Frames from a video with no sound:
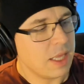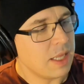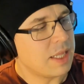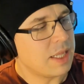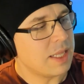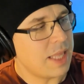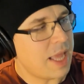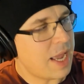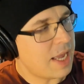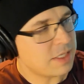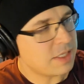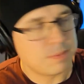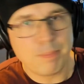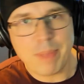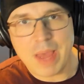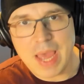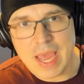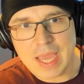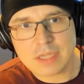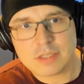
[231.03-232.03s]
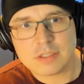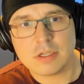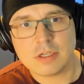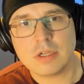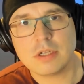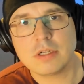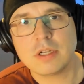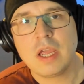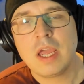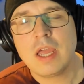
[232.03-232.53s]
glass backs
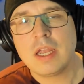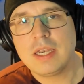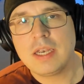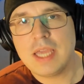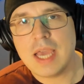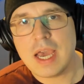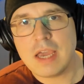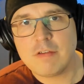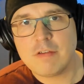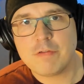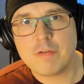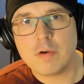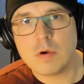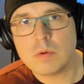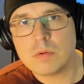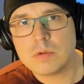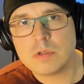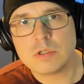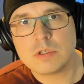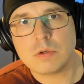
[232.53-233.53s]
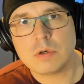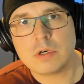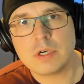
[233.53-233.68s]
on the iPhones